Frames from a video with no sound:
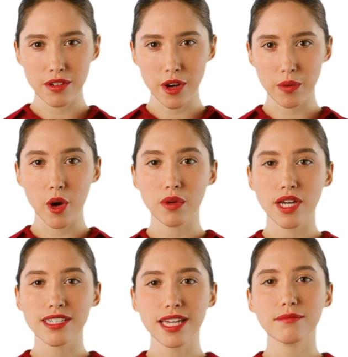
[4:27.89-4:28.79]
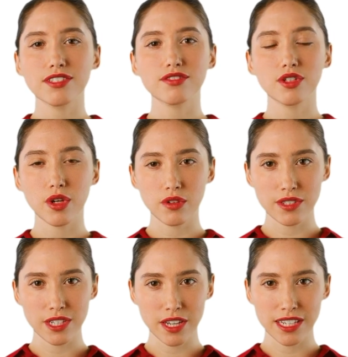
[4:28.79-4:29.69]
Proprioceptive neural
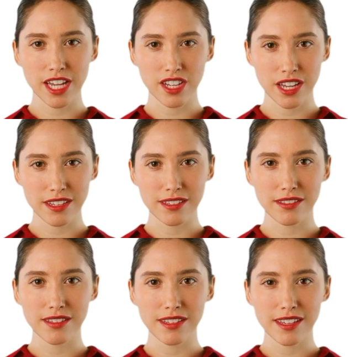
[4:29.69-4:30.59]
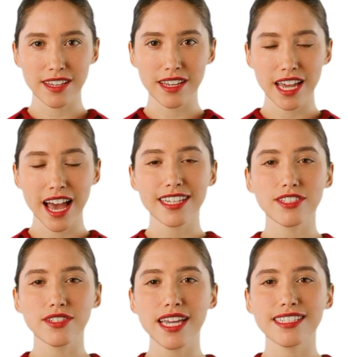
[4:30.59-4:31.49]
facilitation.
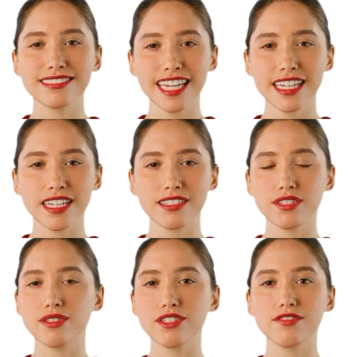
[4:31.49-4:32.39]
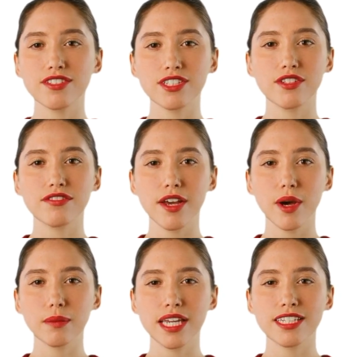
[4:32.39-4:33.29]
Exercise techniques used in physical
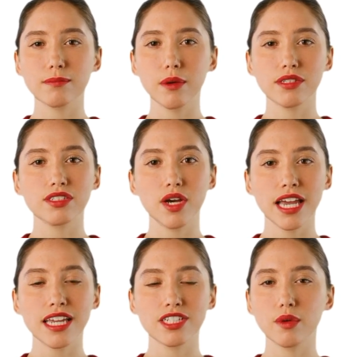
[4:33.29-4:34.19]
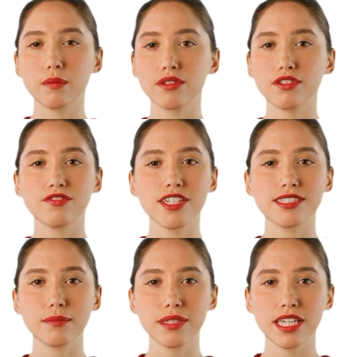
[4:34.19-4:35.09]
therapy and sports training to improve
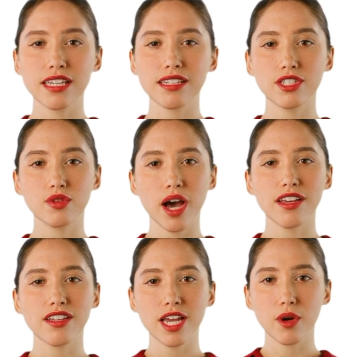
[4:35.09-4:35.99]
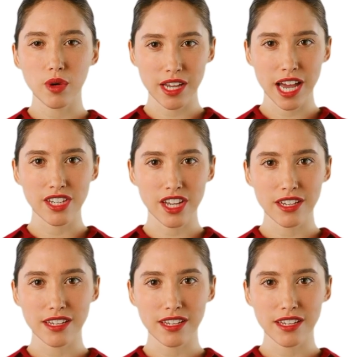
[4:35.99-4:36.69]
flexibility, strength, and coordination.